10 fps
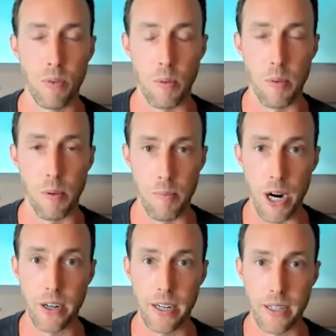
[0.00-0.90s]
from an
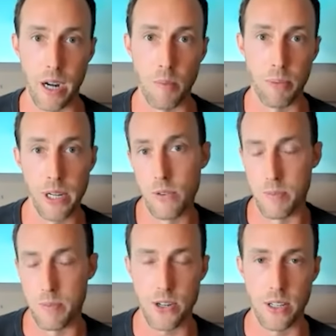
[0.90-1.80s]
American
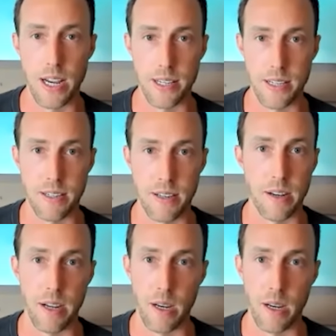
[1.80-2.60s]
company who specializes